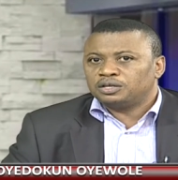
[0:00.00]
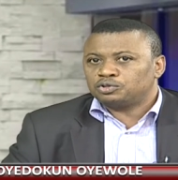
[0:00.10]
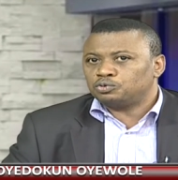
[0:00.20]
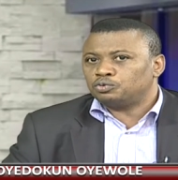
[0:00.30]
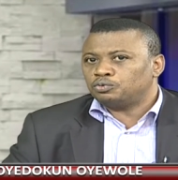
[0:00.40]

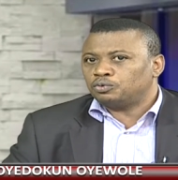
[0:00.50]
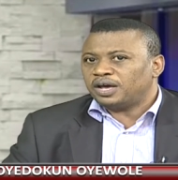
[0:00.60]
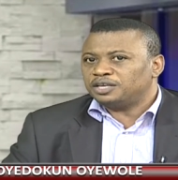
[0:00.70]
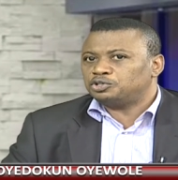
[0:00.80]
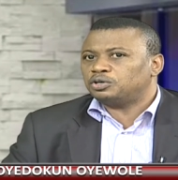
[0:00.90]
to
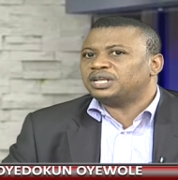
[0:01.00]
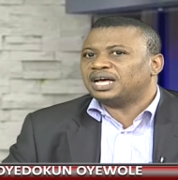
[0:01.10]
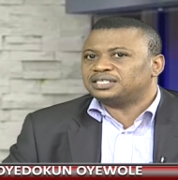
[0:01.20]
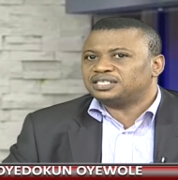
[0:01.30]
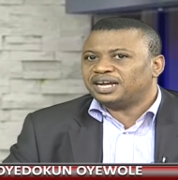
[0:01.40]
ensure
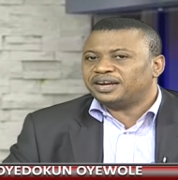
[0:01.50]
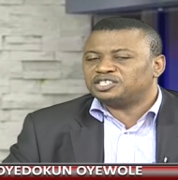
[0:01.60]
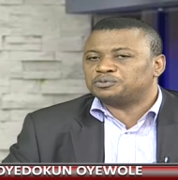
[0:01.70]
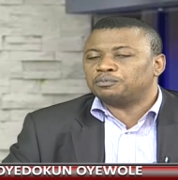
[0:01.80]
that there is